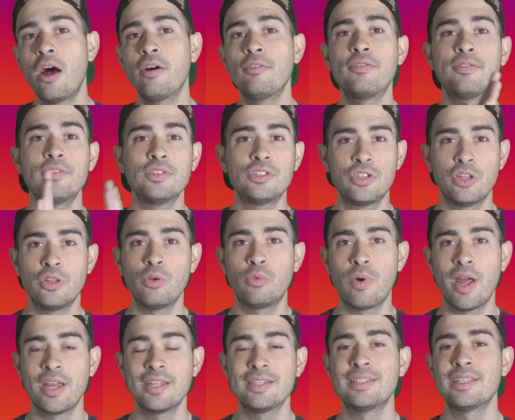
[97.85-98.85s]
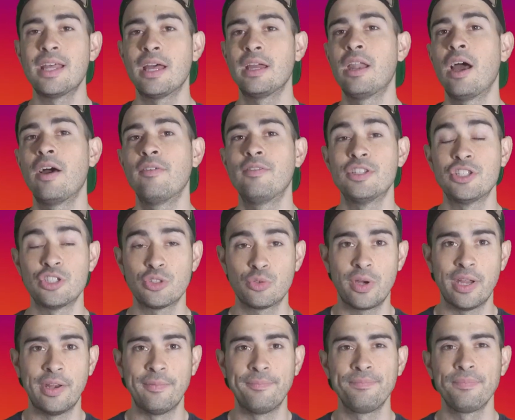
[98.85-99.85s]
off to the right side of the
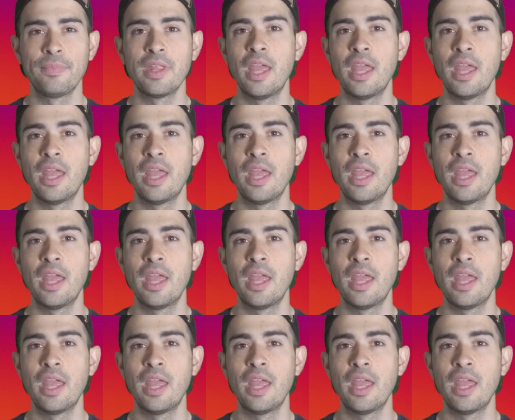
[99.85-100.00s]
screen.